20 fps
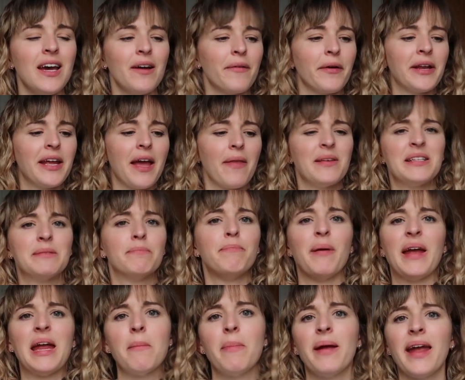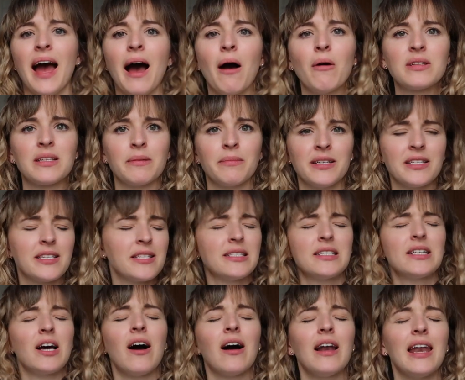I'm going to get this baby out. I'm going to
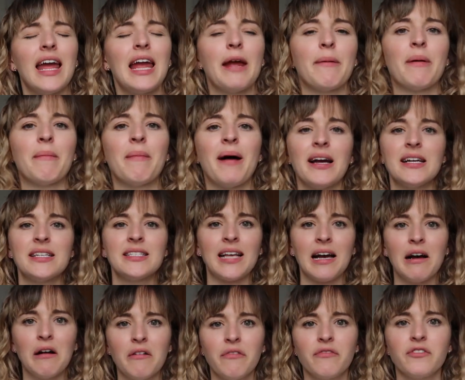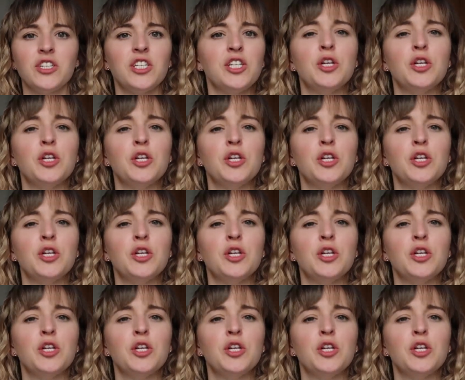start labour myself.